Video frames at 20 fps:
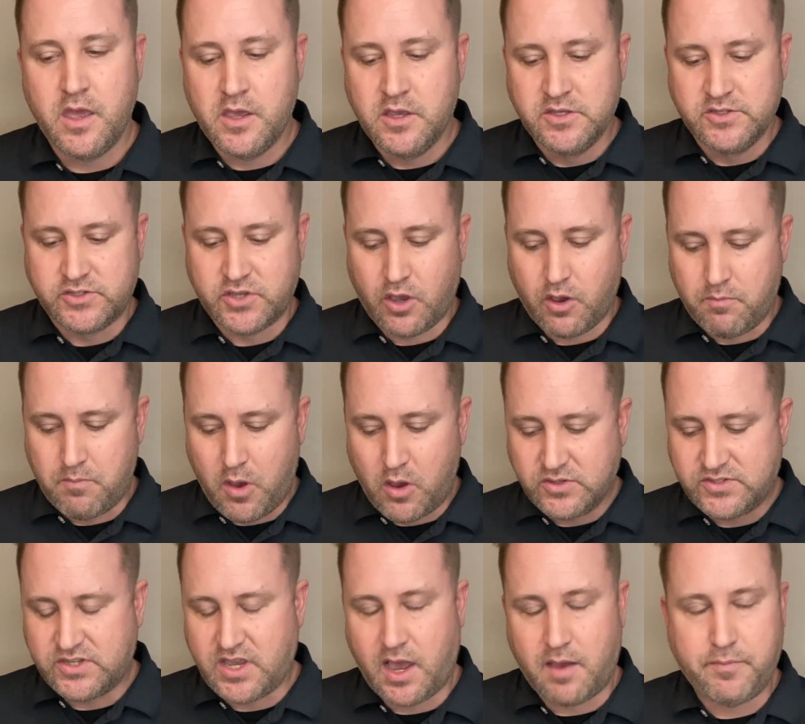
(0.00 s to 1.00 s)
So
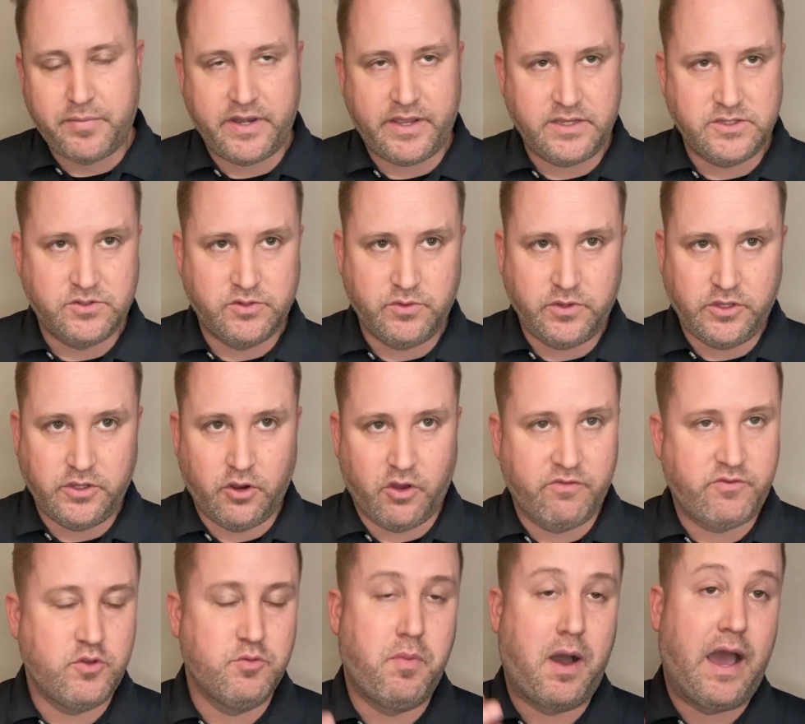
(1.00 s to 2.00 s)
most companies,
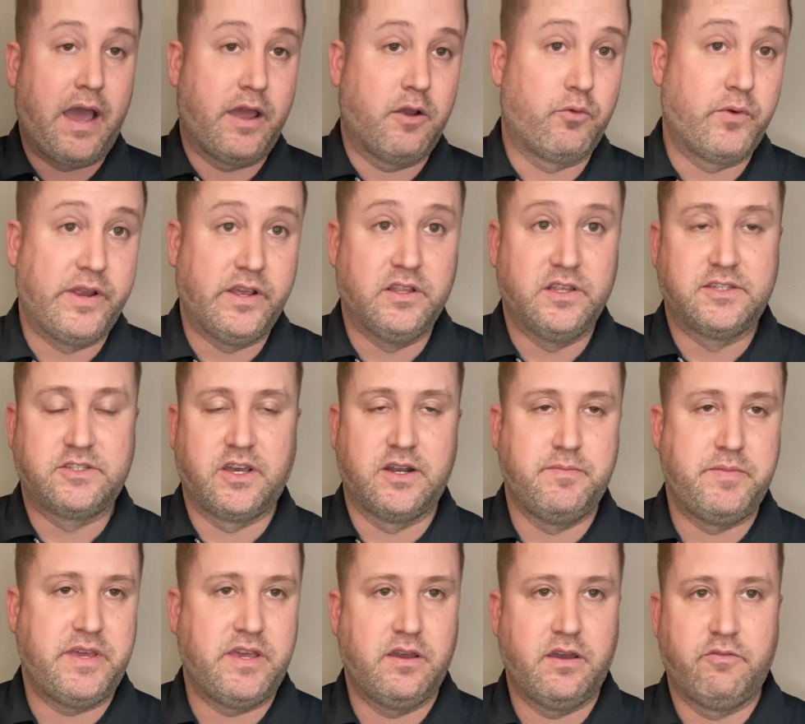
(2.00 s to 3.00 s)
if you buy a reel, it's going to
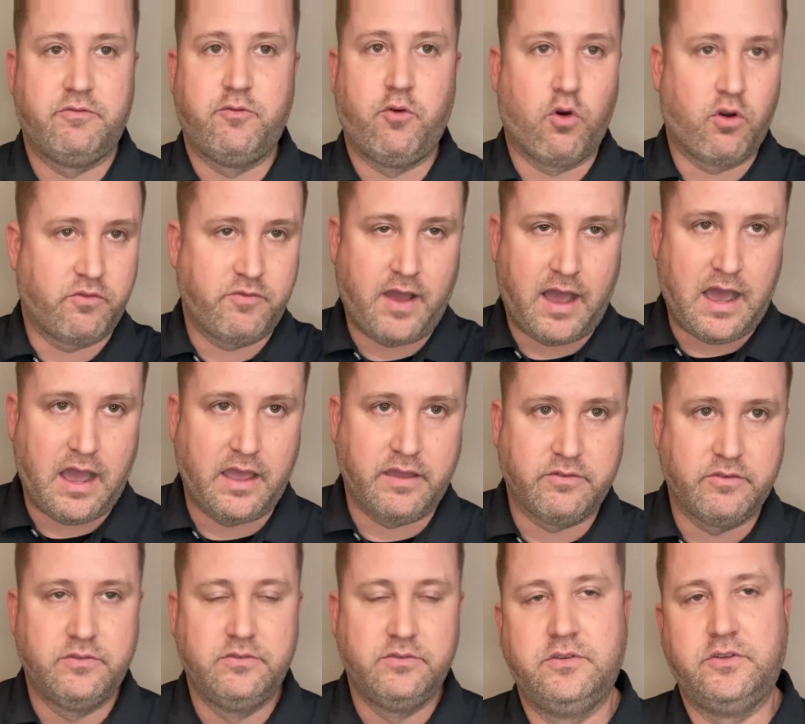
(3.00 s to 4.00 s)
be a 4.5,
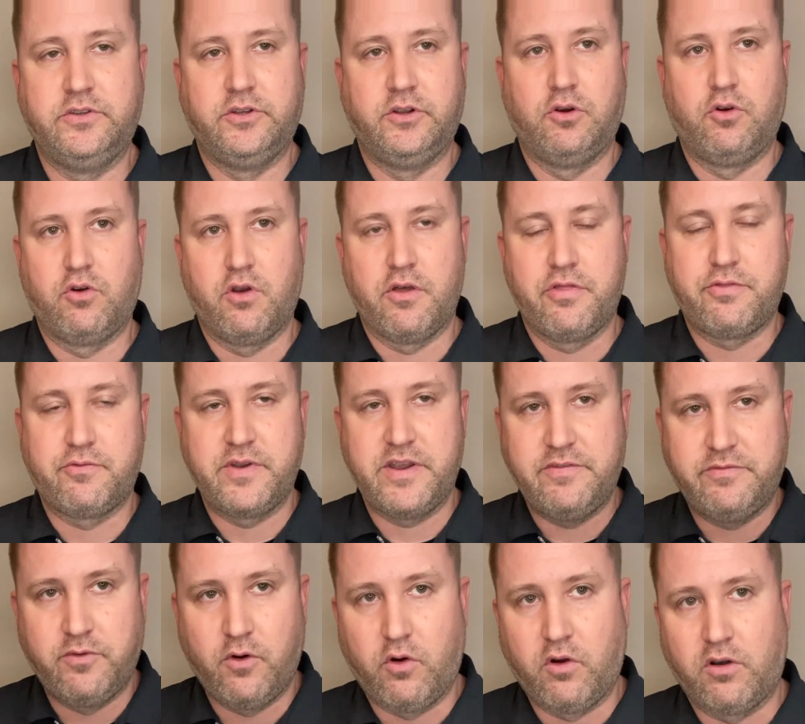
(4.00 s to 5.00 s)
or a
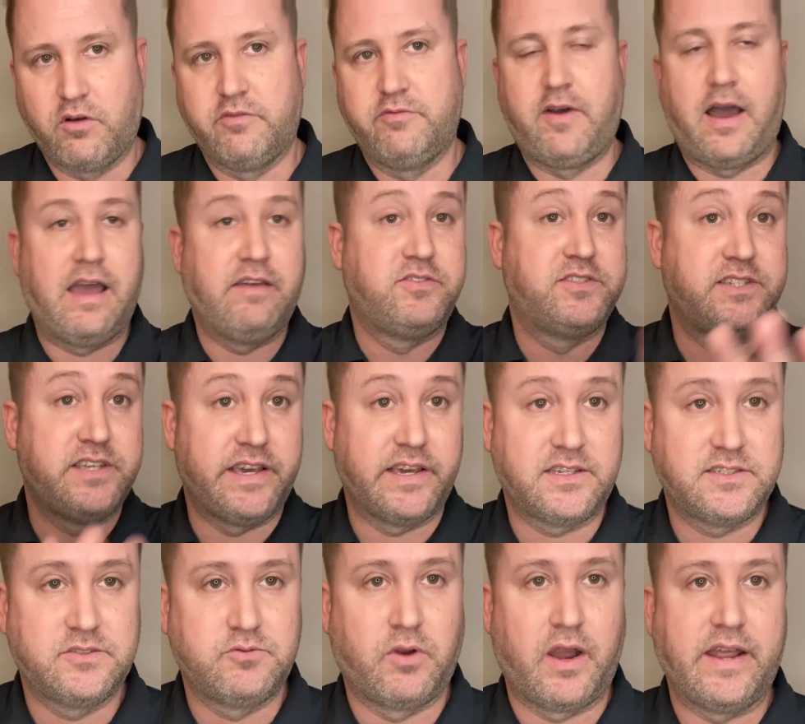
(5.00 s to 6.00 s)
3.4,
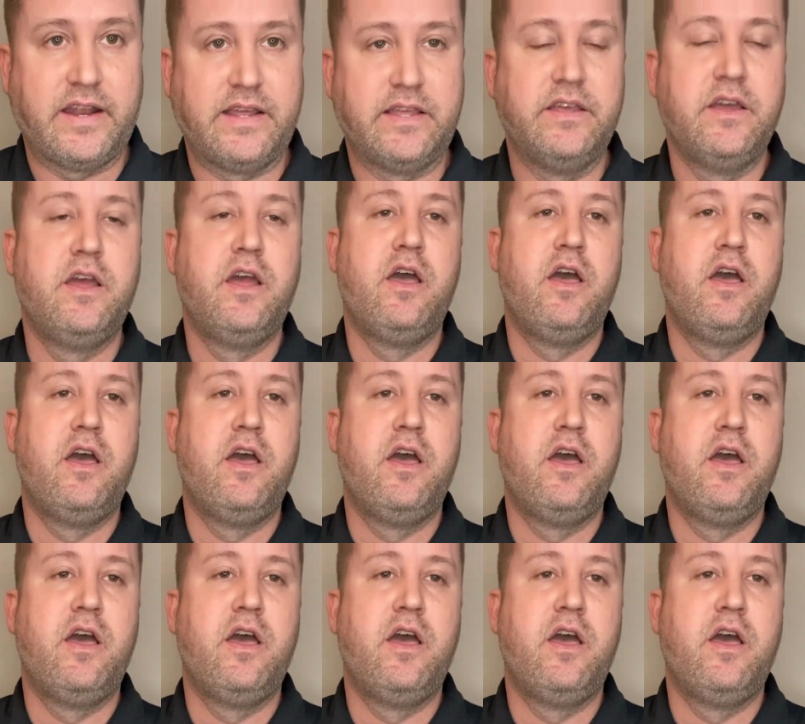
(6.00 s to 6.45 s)
5.6, right?